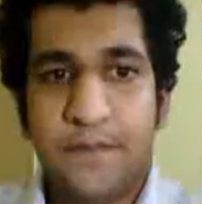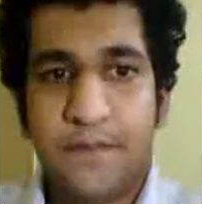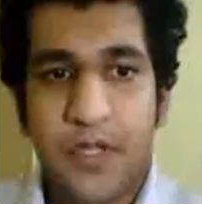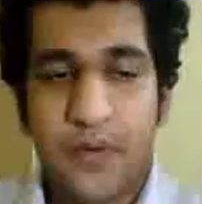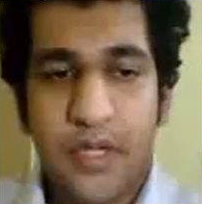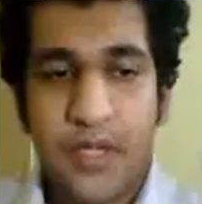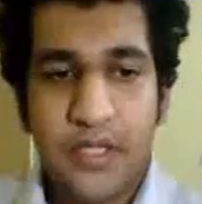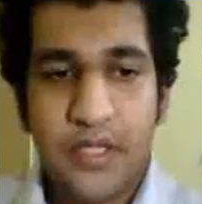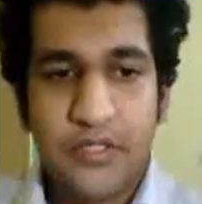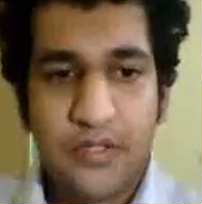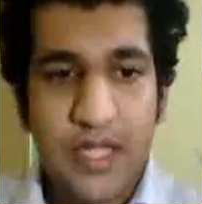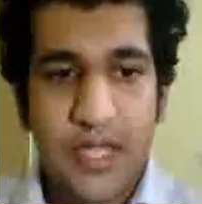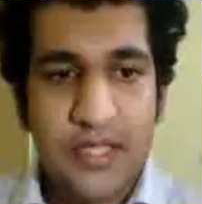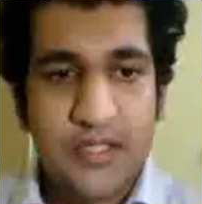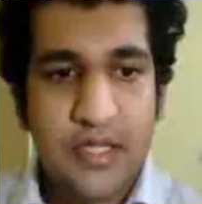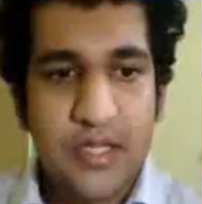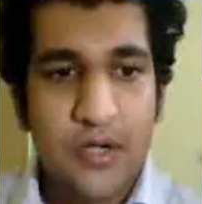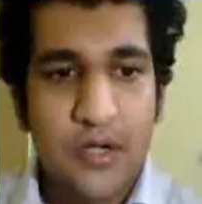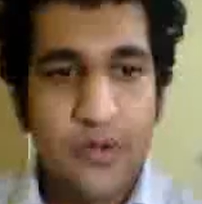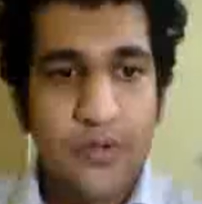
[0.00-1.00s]
Okay, so
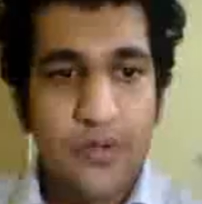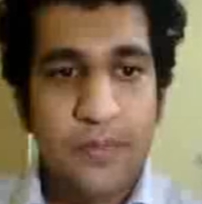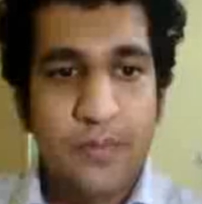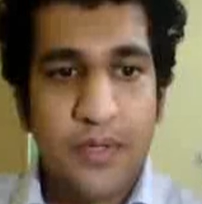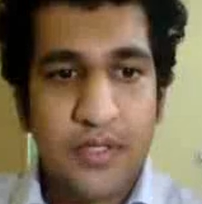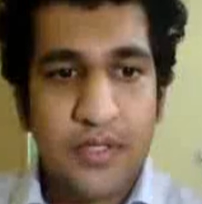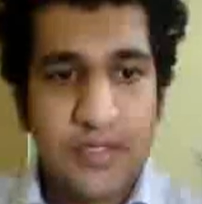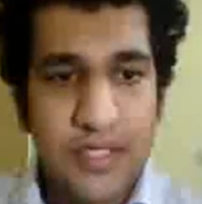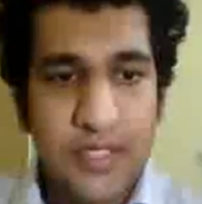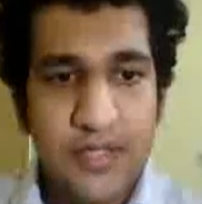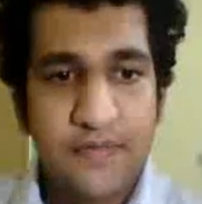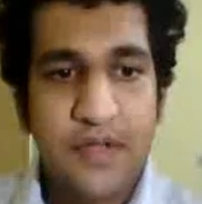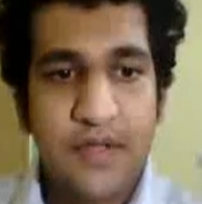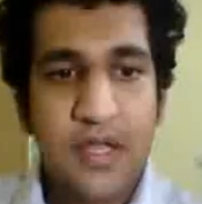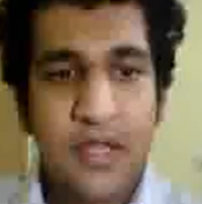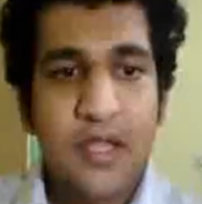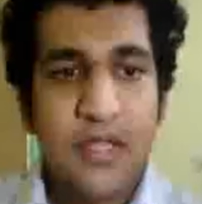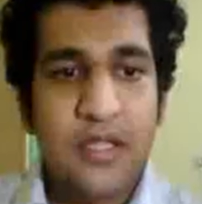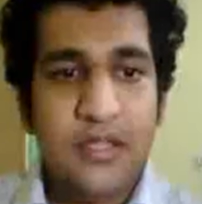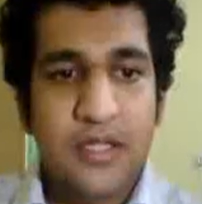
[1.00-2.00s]
that's how you perceive
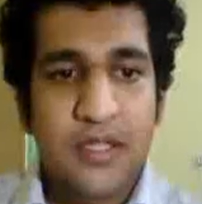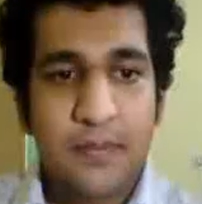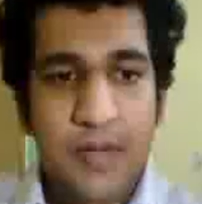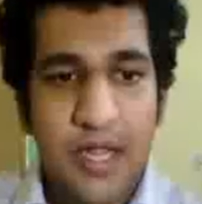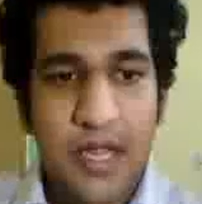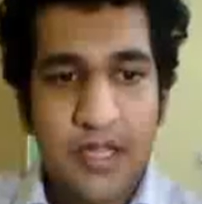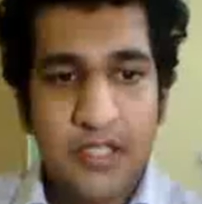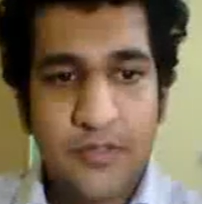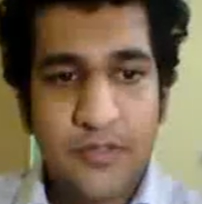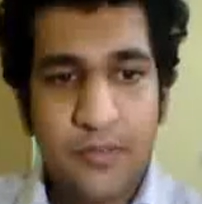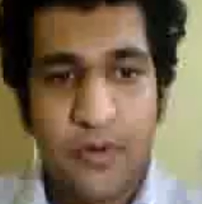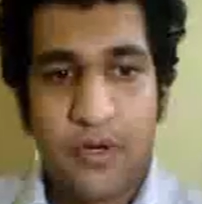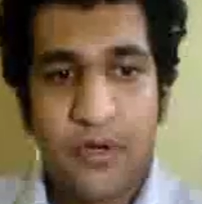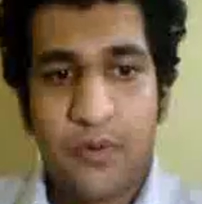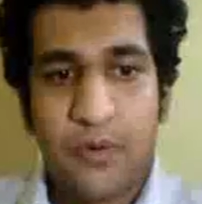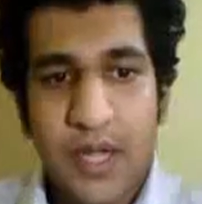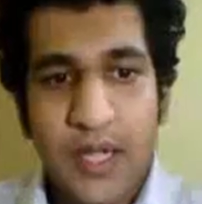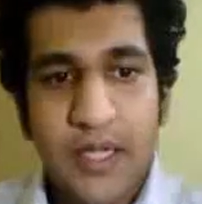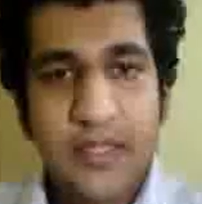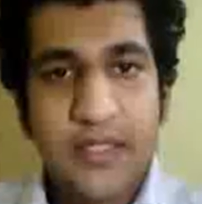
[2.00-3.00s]
the blind
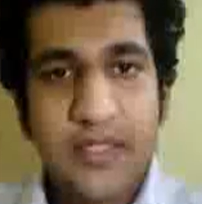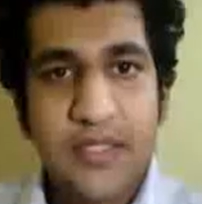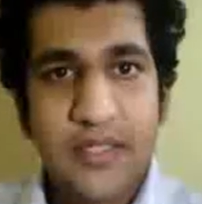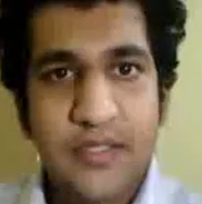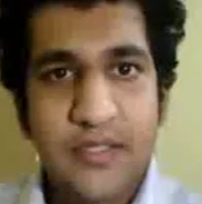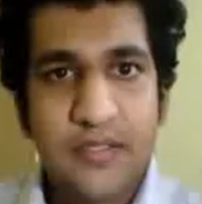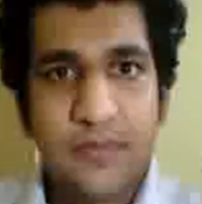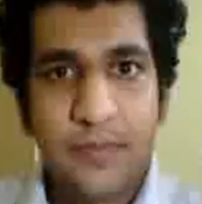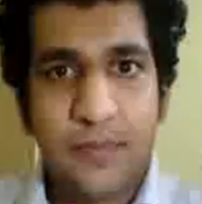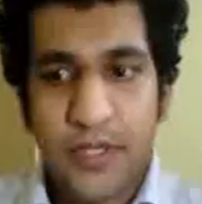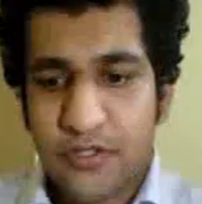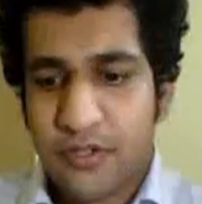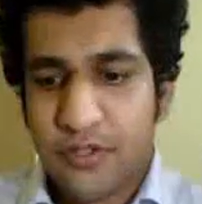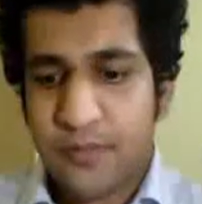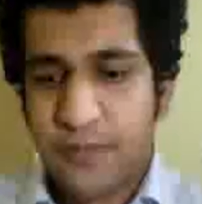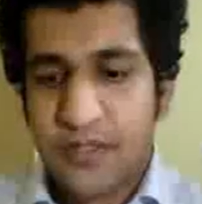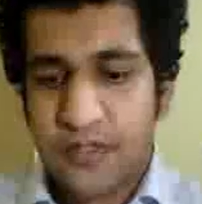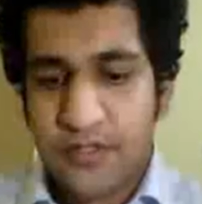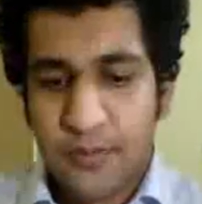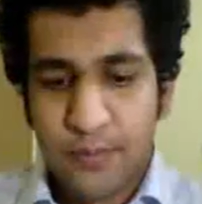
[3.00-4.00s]
spot. Why are these
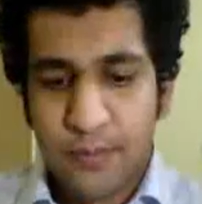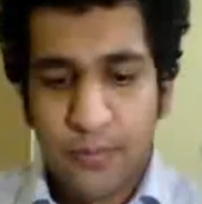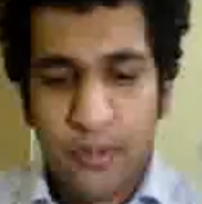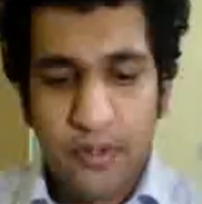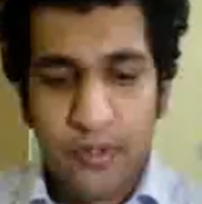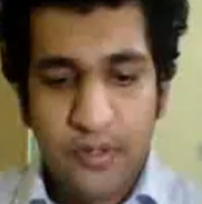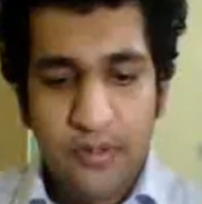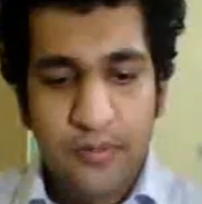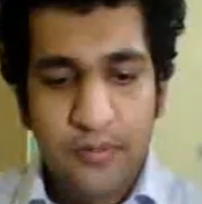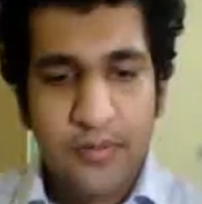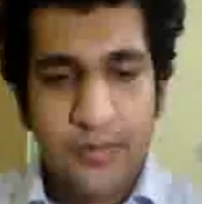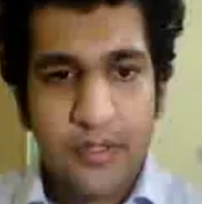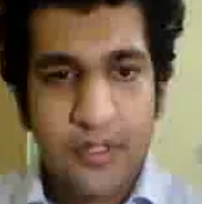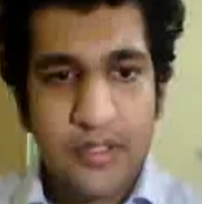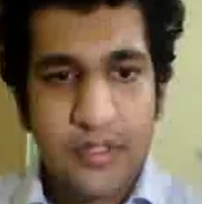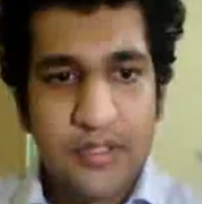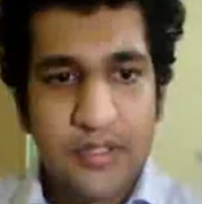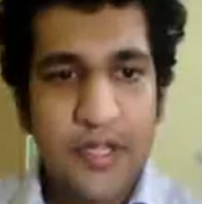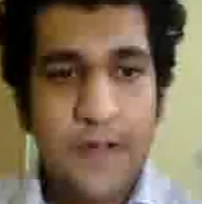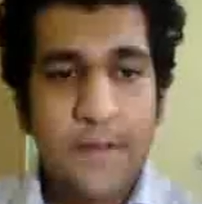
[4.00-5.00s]
measurements important?
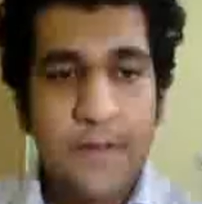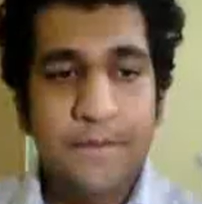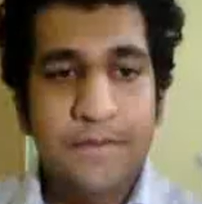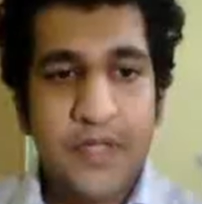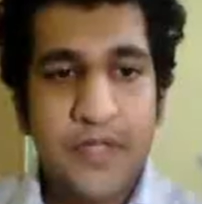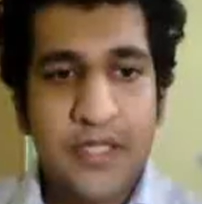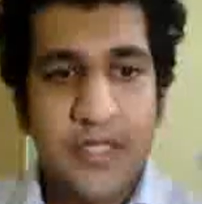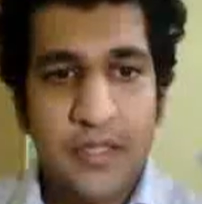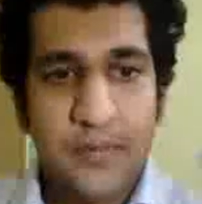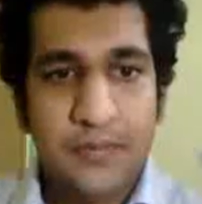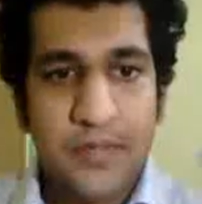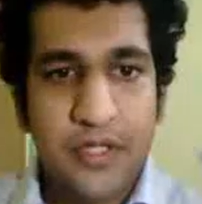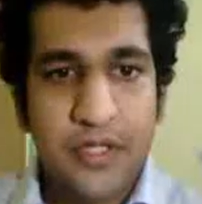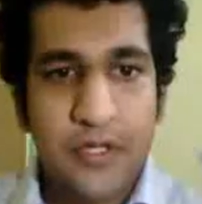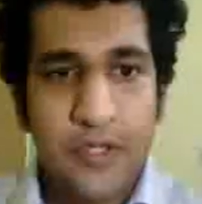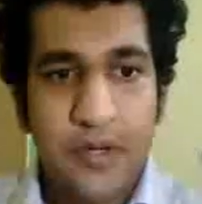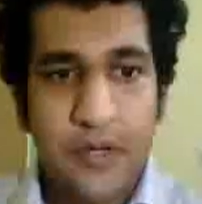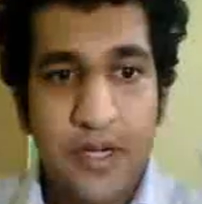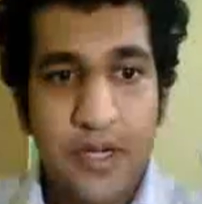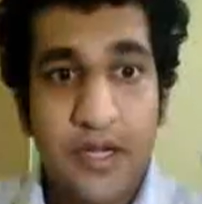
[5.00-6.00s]
Because there's something
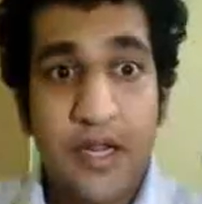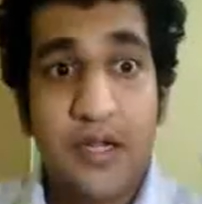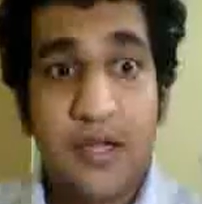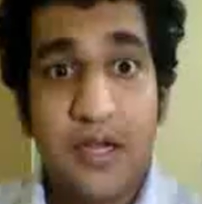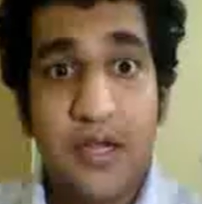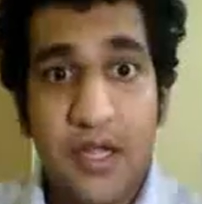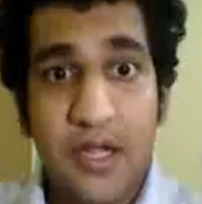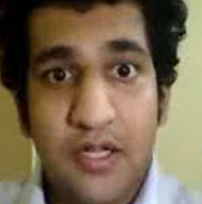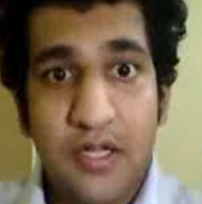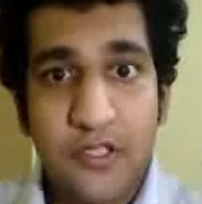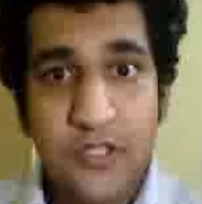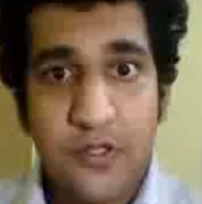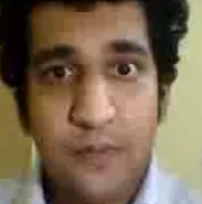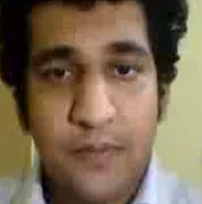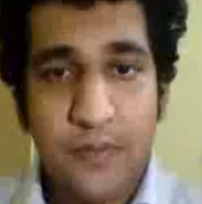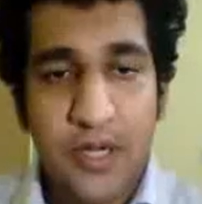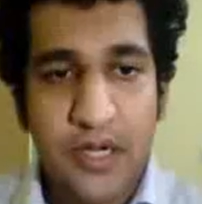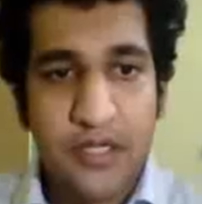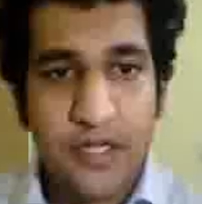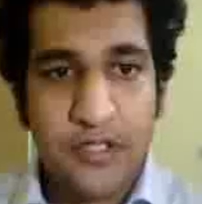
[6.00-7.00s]
called an
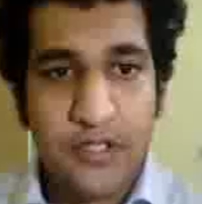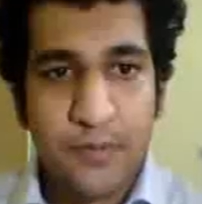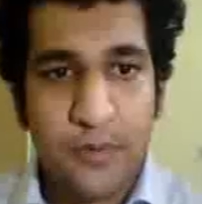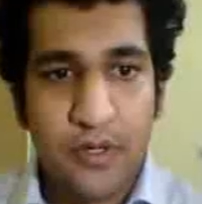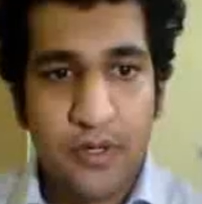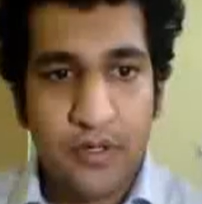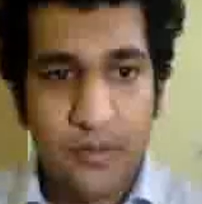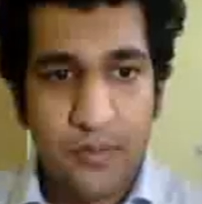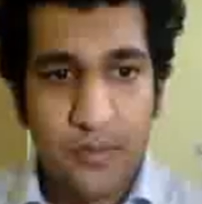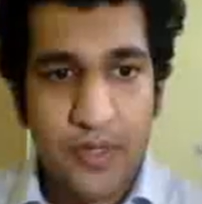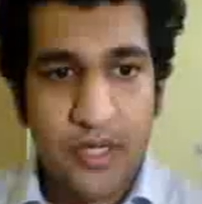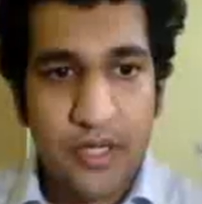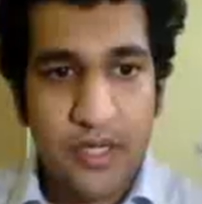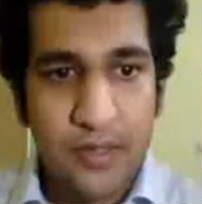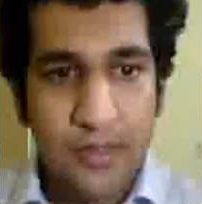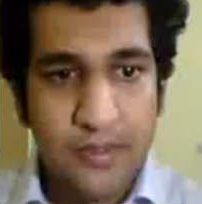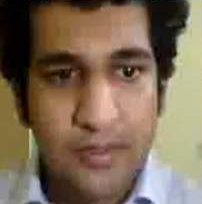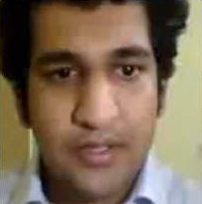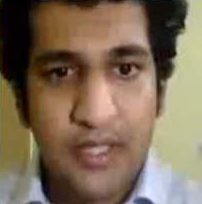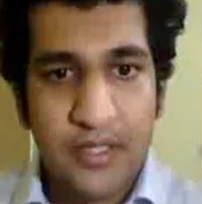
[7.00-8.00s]
enlarged blind spot. We'll
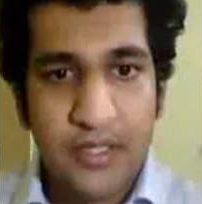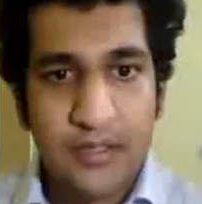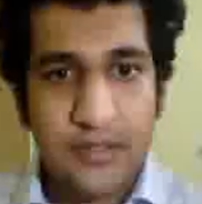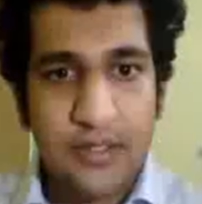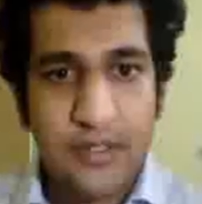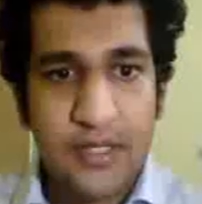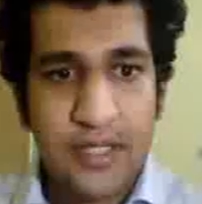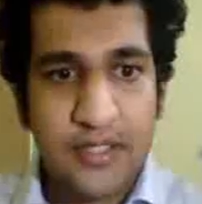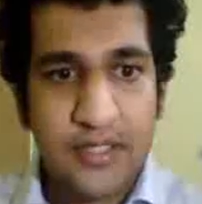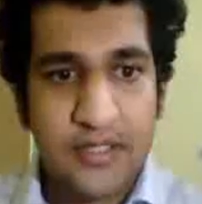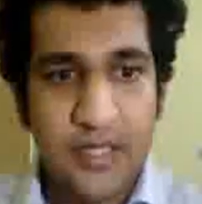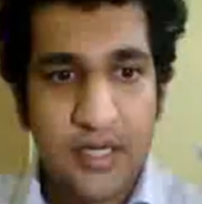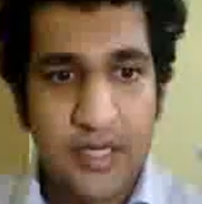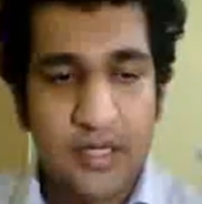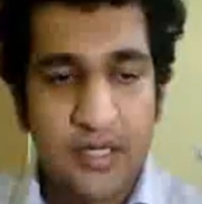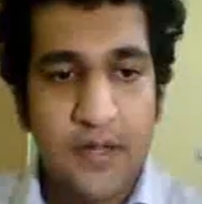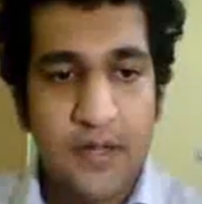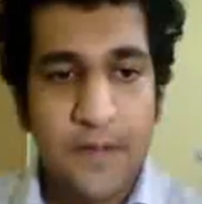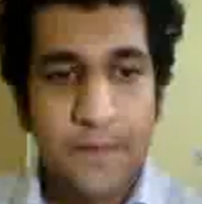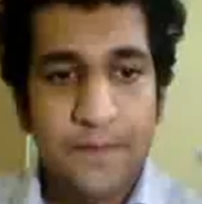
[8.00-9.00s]
come to that in the next
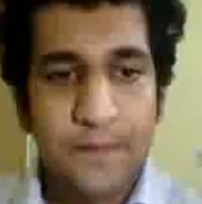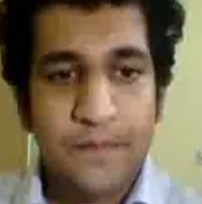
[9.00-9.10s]
slide.